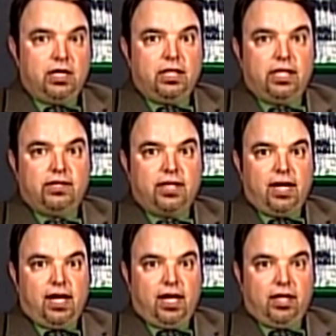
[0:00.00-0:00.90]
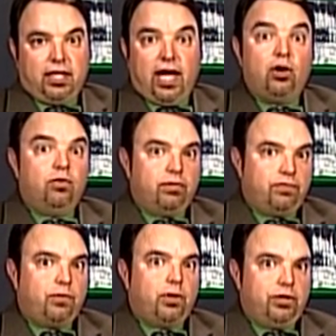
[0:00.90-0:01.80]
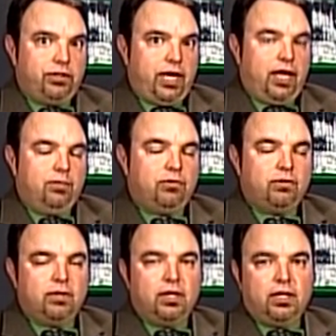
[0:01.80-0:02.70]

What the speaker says: that got over 400 games.